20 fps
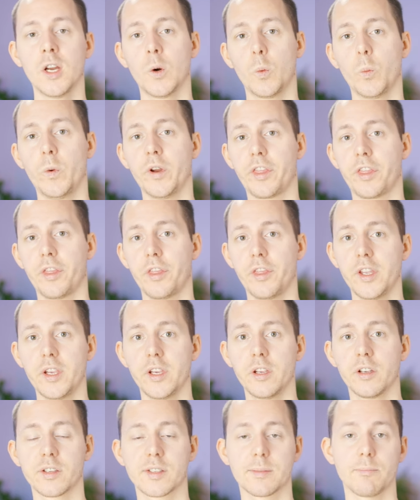With
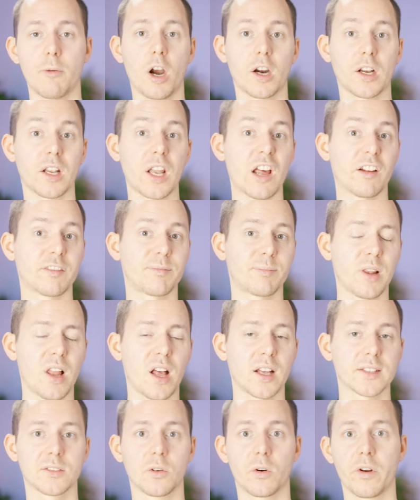the SmartLav
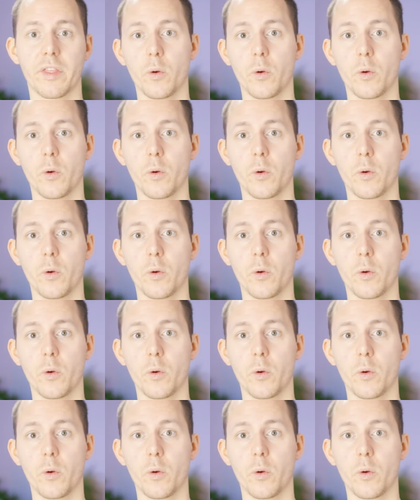Plus or